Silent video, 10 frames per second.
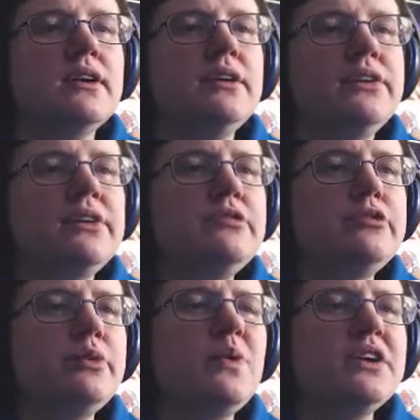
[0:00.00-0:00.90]
Looking
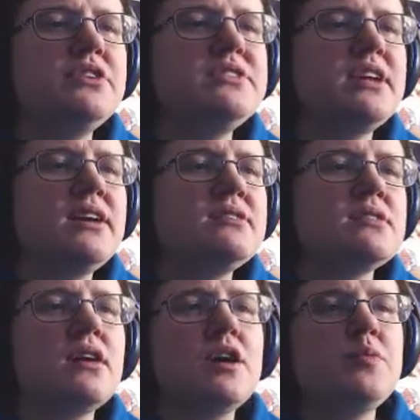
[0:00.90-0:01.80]
for work, you say?
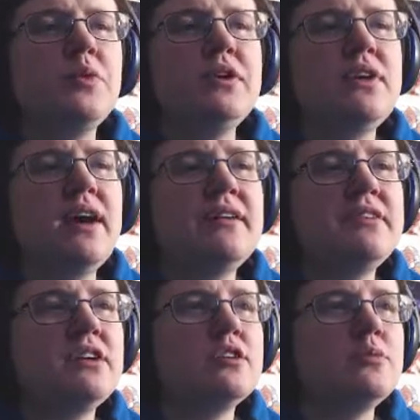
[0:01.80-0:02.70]
Sorry, but we don't have
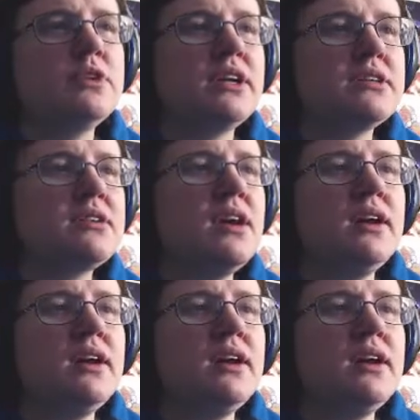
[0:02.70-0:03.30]
any openings.